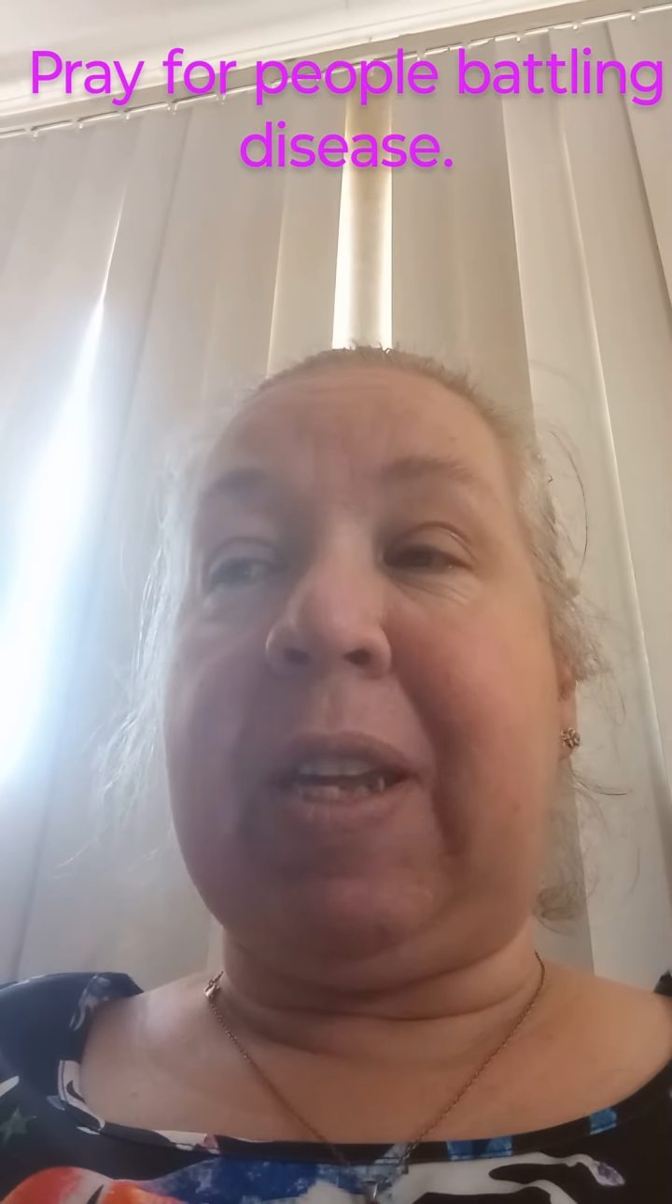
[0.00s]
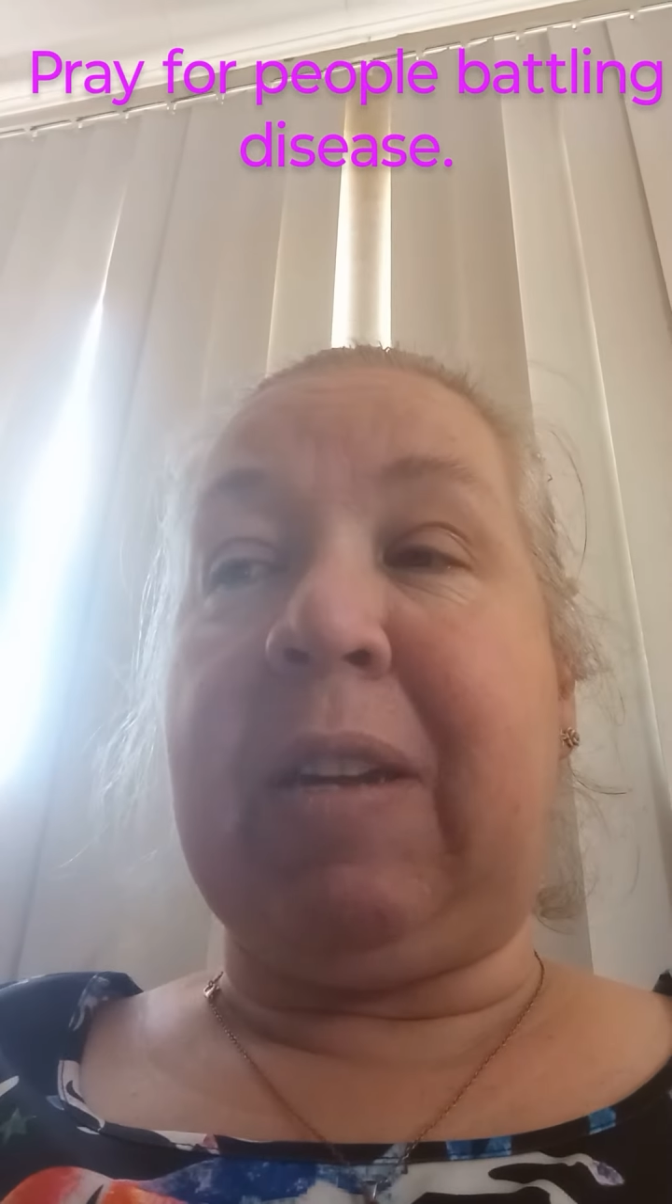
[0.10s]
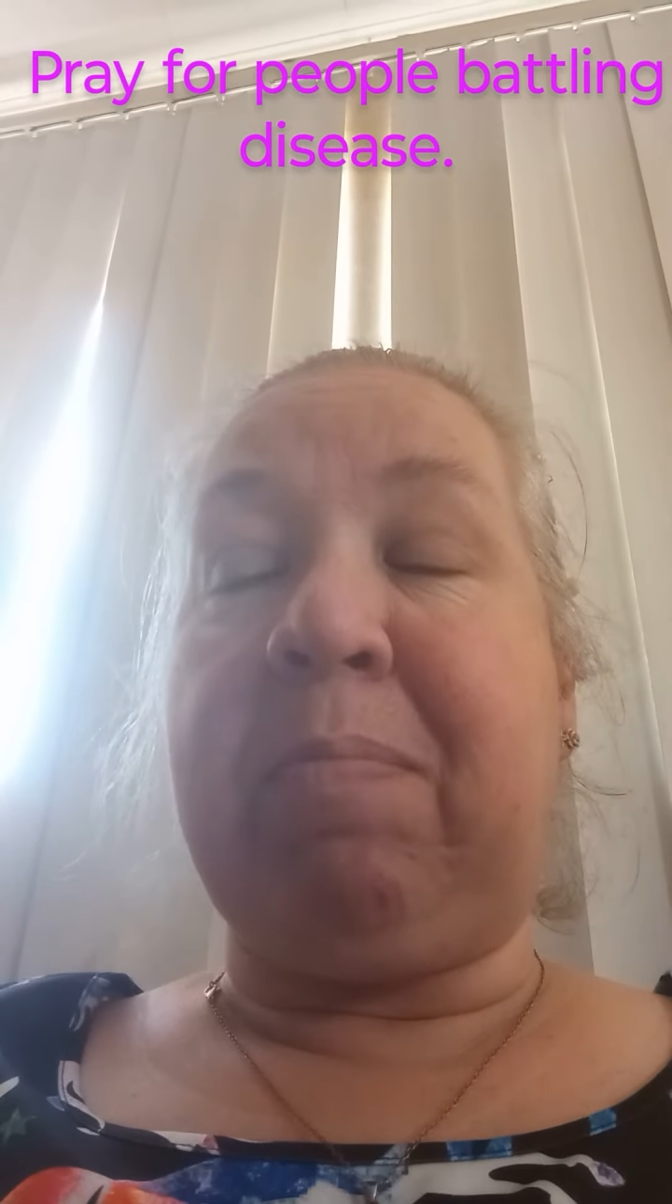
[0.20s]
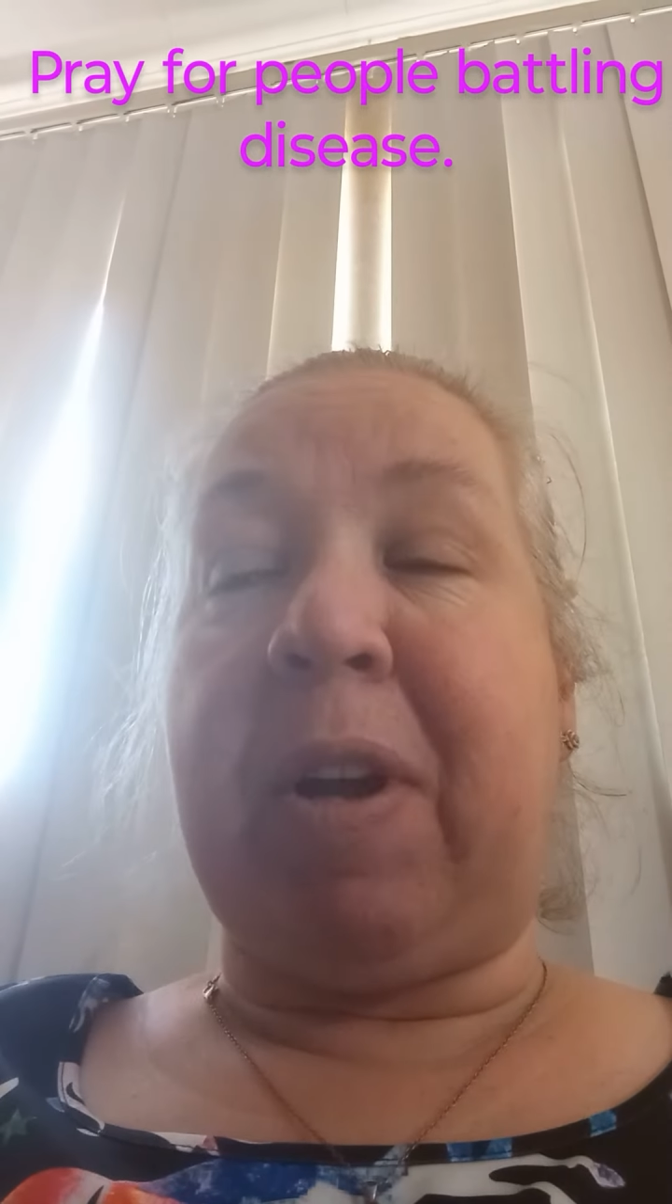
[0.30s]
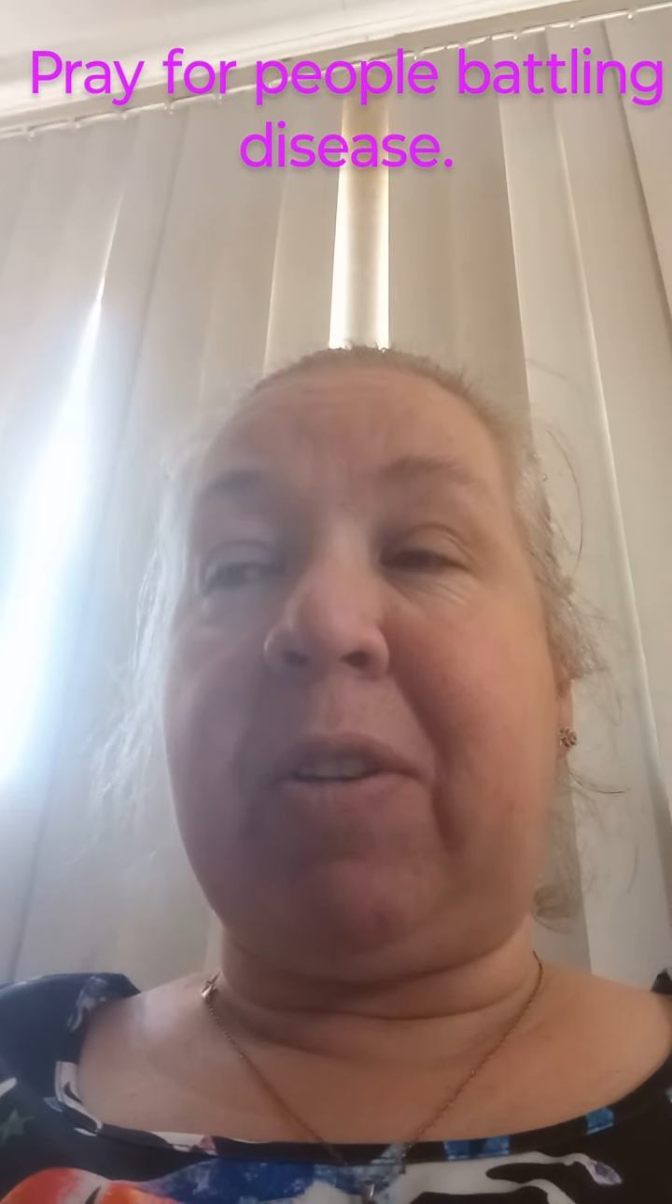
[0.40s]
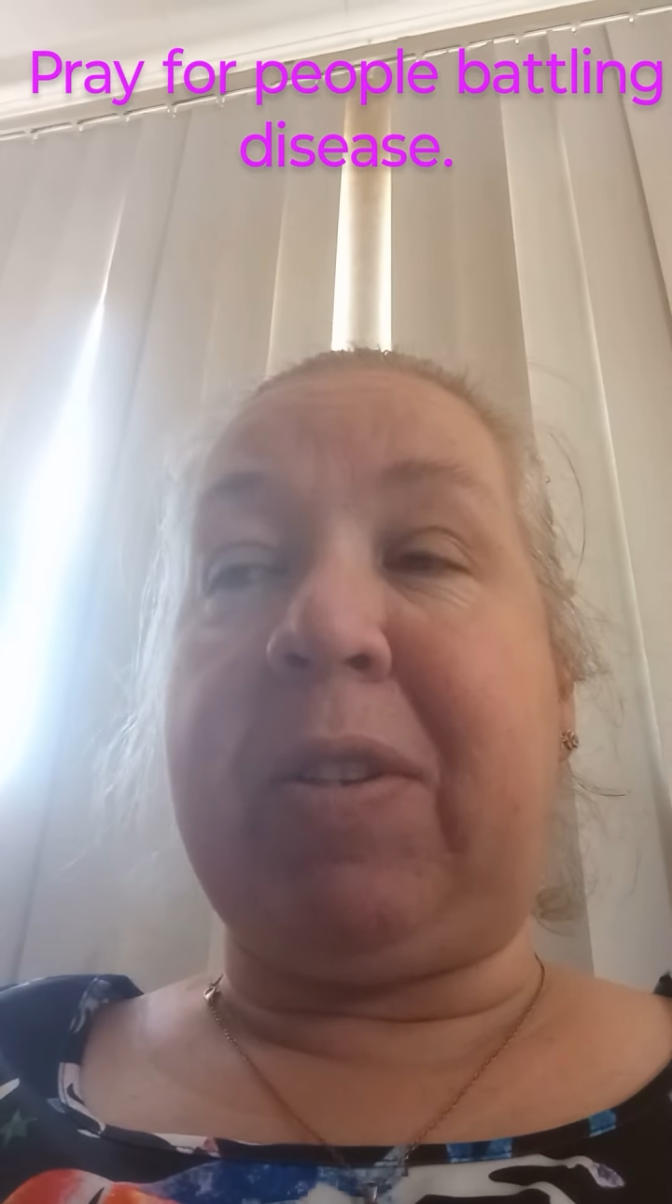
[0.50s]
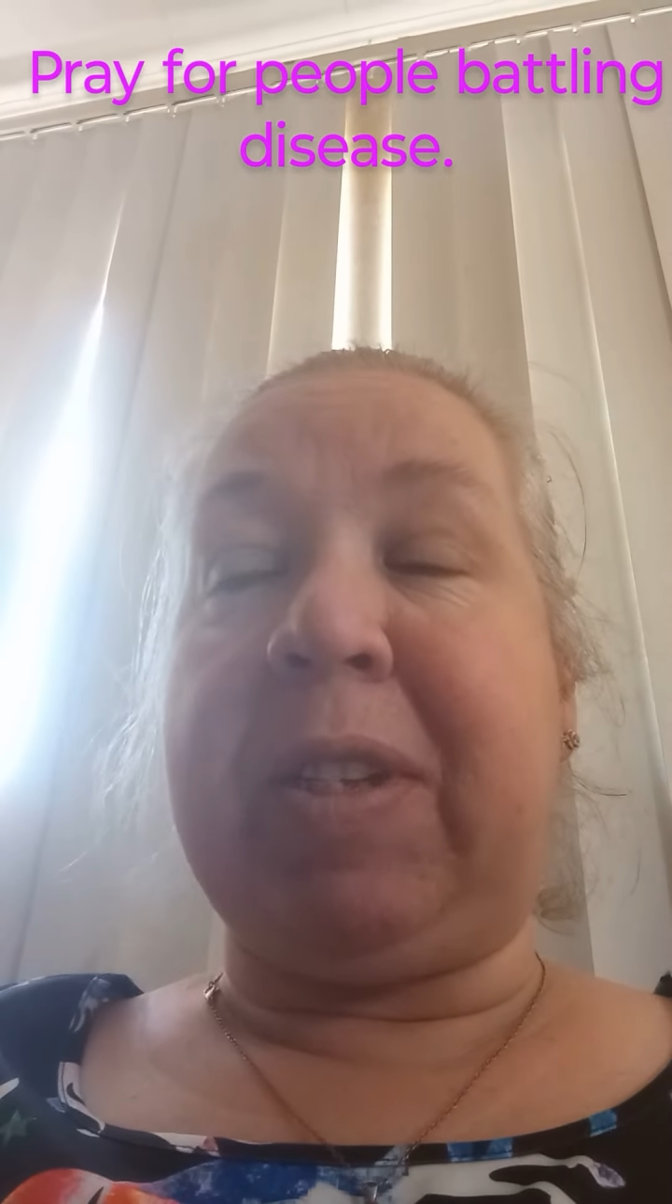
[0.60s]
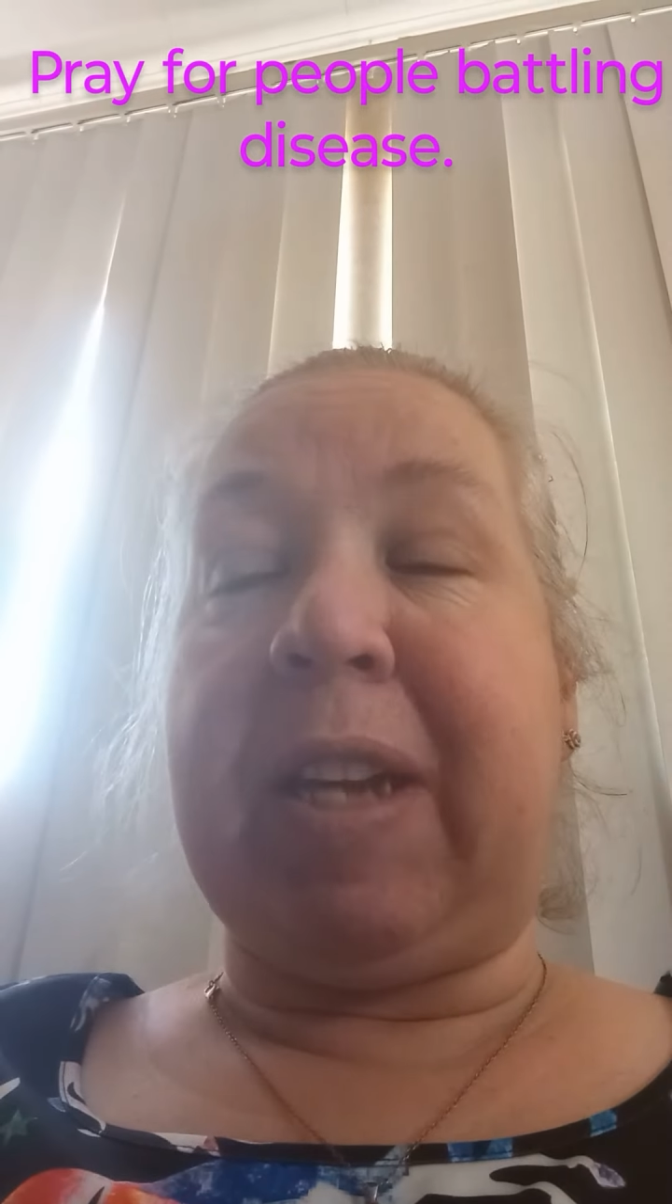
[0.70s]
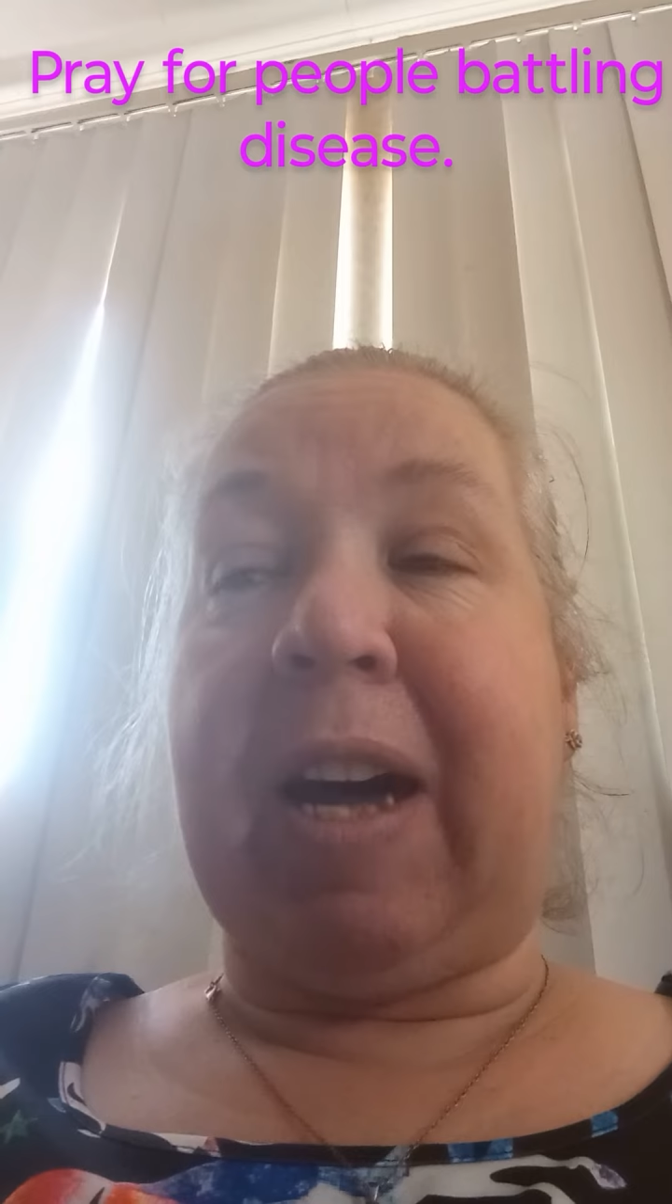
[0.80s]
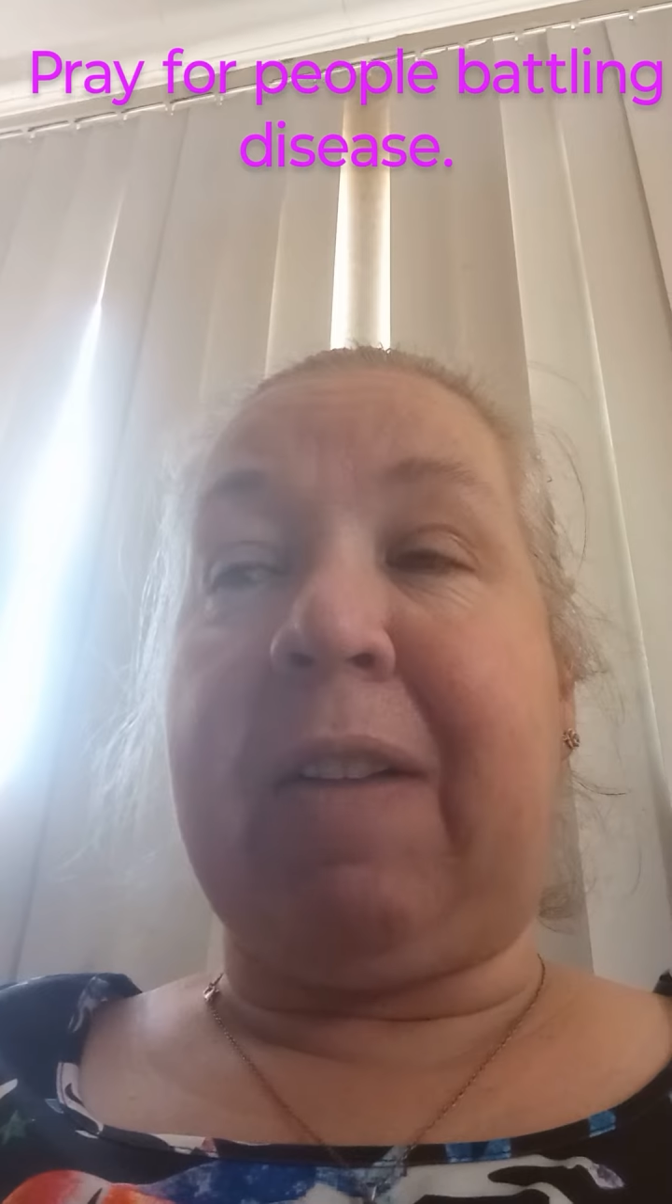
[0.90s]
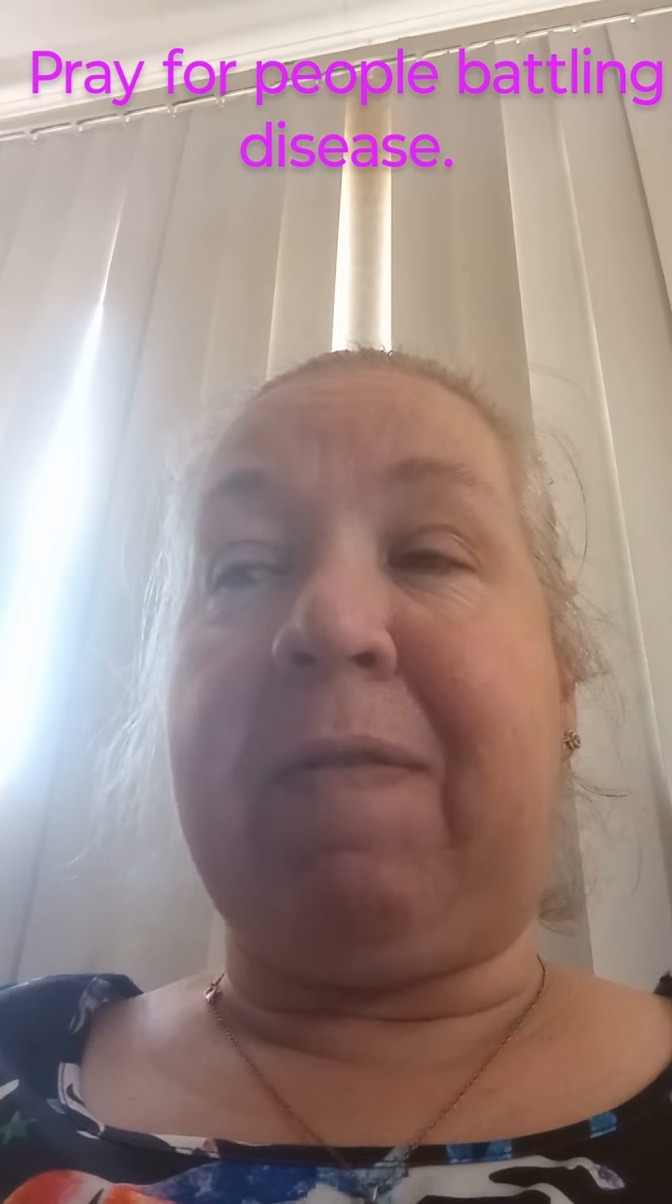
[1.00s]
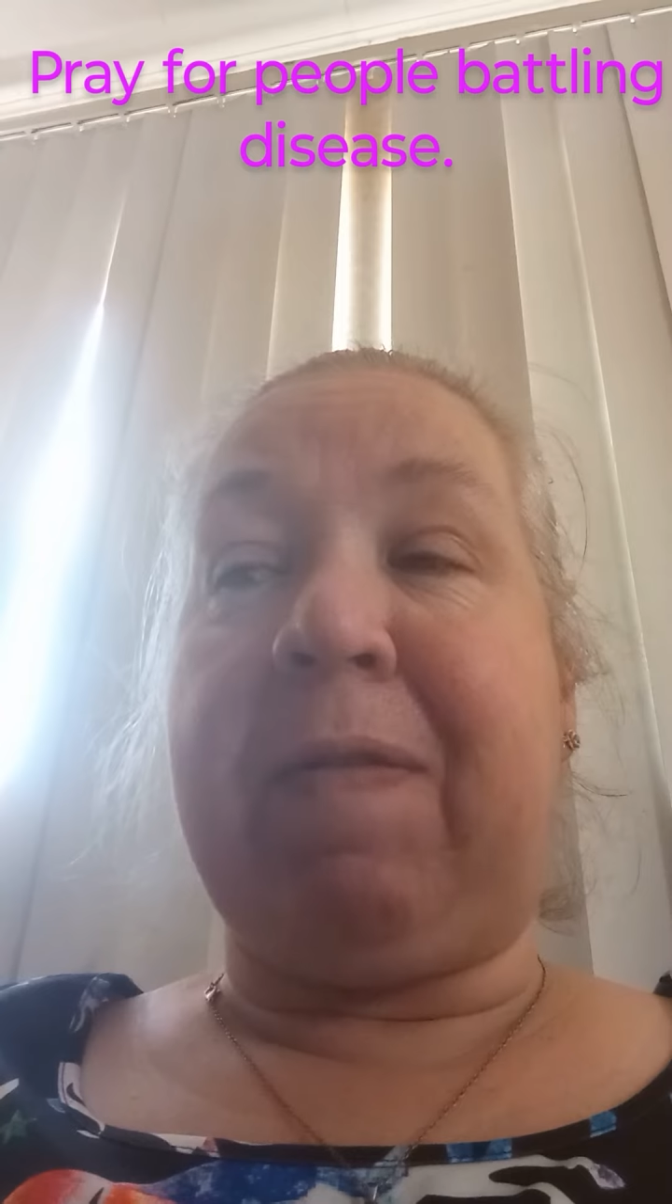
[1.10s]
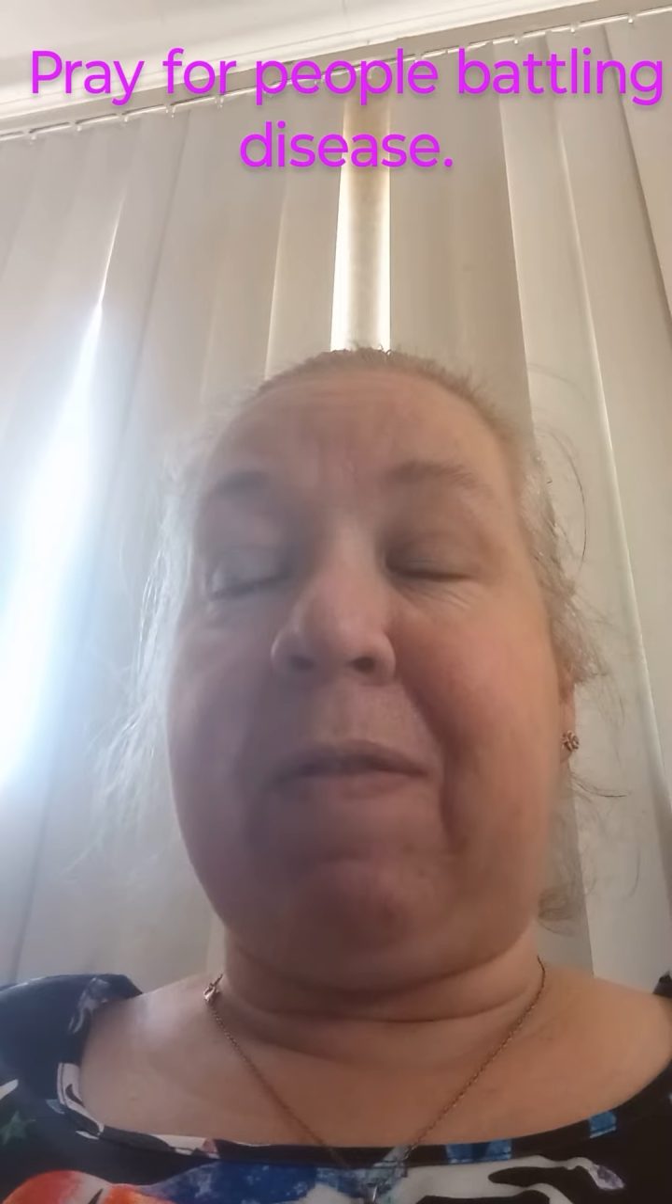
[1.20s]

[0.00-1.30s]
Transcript: the medical staff